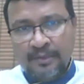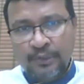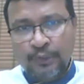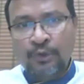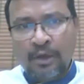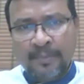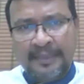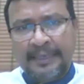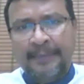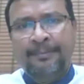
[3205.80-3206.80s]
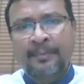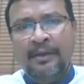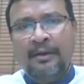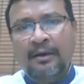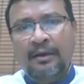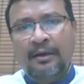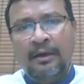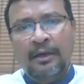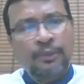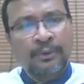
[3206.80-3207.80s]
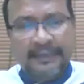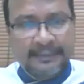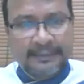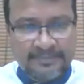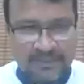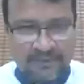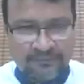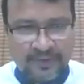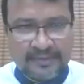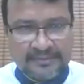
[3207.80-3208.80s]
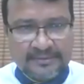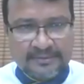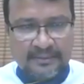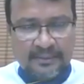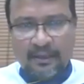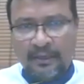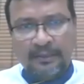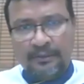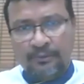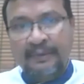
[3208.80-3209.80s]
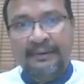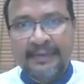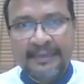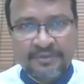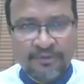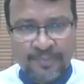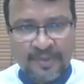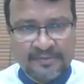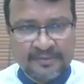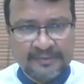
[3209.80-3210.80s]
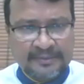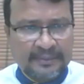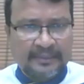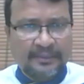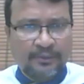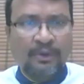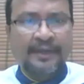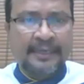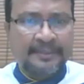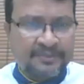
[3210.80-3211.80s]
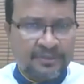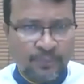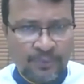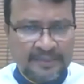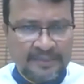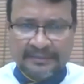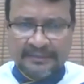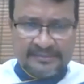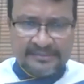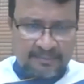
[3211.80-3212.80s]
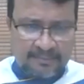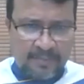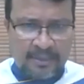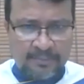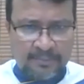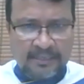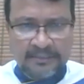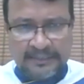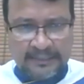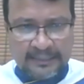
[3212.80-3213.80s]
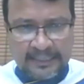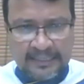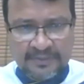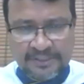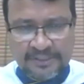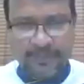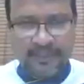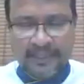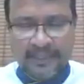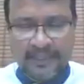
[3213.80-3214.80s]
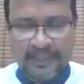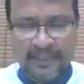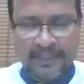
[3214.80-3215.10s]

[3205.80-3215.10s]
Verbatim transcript: you normally keep uh, 20 types of cakes and 20 types of pastries, 20 types of cookies and things like blah, blah, blah. And you You